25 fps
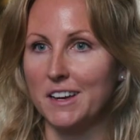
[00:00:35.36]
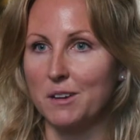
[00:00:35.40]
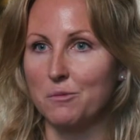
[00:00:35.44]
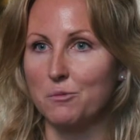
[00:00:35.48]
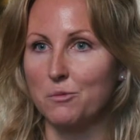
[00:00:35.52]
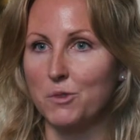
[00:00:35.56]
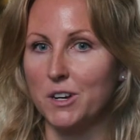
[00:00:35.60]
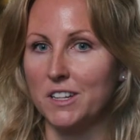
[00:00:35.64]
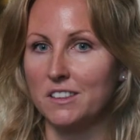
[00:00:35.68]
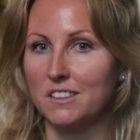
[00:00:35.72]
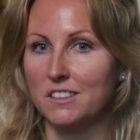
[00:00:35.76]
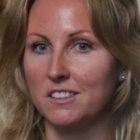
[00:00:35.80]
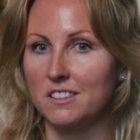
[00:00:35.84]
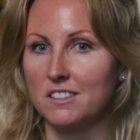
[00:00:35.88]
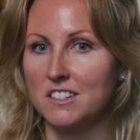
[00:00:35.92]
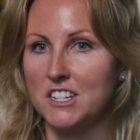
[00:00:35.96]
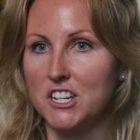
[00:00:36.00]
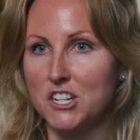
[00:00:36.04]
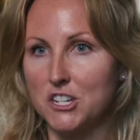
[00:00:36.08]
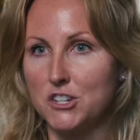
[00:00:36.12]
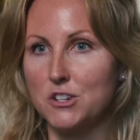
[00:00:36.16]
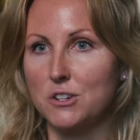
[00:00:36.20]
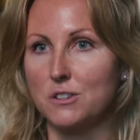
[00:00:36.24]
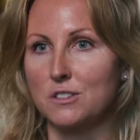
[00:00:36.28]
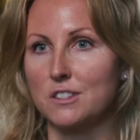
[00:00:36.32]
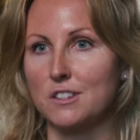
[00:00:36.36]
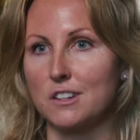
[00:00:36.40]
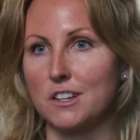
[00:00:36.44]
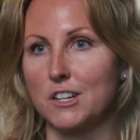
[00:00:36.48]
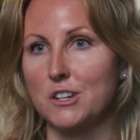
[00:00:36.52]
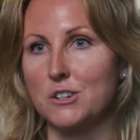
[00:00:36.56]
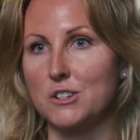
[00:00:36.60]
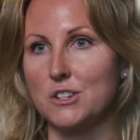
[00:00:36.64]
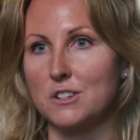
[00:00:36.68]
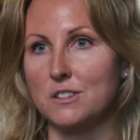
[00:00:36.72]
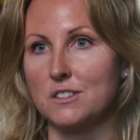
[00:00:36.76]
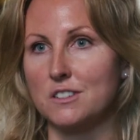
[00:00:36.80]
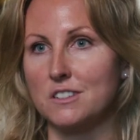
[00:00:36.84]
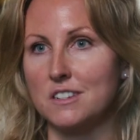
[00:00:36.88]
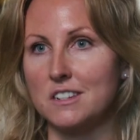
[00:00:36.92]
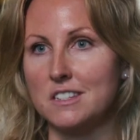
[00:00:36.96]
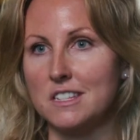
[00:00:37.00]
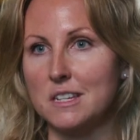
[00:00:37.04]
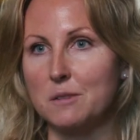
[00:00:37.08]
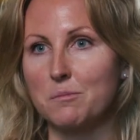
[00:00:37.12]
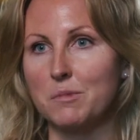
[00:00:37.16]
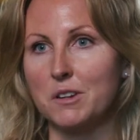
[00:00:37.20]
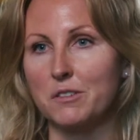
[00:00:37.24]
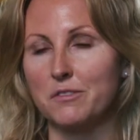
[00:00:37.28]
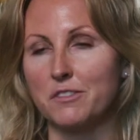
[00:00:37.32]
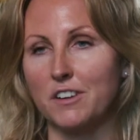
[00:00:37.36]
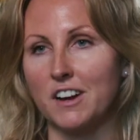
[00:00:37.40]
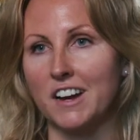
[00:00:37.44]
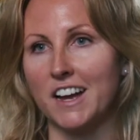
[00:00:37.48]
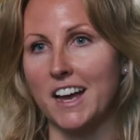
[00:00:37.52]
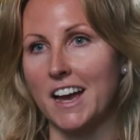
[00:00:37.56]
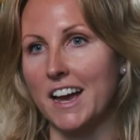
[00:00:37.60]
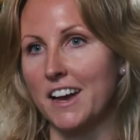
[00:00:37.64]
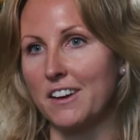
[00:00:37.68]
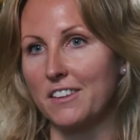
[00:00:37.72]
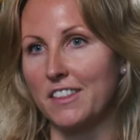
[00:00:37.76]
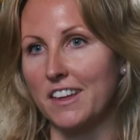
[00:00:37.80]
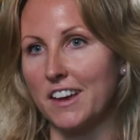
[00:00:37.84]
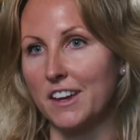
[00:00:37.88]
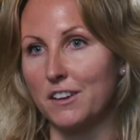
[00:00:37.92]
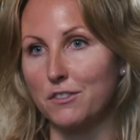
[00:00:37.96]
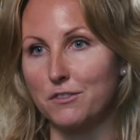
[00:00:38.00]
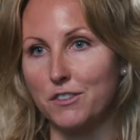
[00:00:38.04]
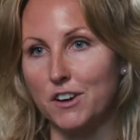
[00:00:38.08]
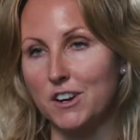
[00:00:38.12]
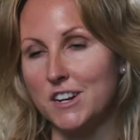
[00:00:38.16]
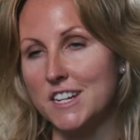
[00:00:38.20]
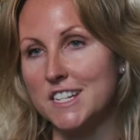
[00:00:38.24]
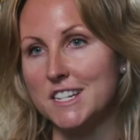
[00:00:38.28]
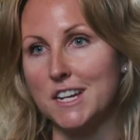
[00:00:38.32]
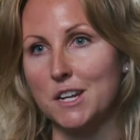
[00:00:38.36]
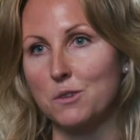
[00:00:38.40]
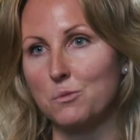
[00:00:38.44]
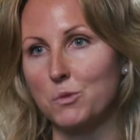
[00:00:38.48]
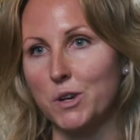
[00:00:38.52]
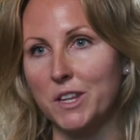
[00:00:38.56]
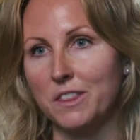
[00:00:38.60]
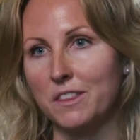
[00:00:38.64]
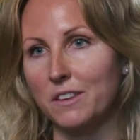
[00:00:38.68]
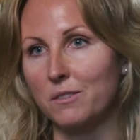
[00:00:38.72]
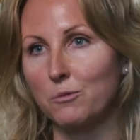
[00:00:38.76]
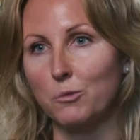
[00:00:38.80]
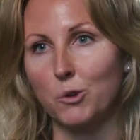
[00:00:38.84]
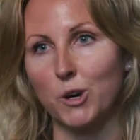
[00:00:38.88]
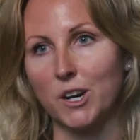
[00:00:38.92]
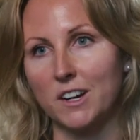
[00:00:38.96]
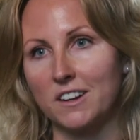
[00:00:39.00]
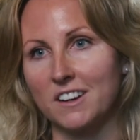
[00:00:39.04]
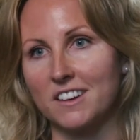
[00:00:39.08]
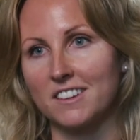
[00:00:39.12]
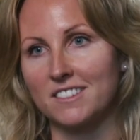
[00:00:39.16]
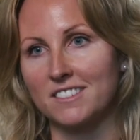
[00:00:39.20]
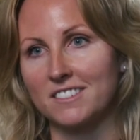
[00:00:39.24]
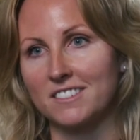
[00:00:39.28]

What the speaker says: them with digital solutions to simplify how they find and win work.